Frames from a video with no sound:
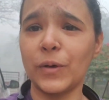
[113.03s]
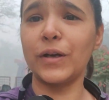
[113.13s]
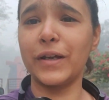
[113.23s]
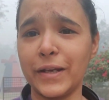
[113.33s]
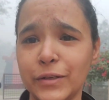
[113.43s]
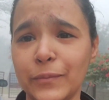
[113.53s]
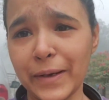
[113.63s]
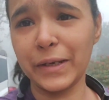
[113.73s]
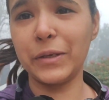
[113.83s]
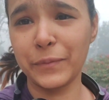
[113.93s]
work in
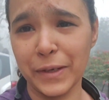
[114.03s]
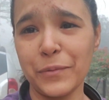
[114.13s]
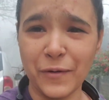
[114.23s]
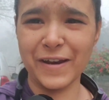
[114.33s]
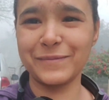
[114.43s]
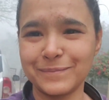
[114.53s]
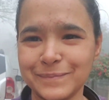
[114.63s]
2021.